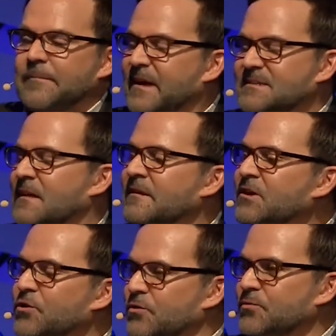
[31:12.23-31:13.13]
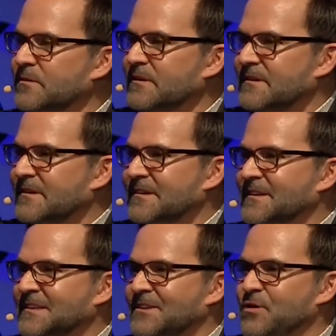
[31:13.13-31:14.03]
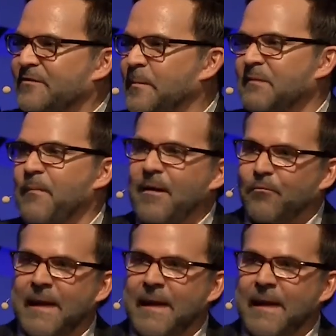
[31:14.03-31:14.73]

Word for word: I'm not telling you that you have to make ma-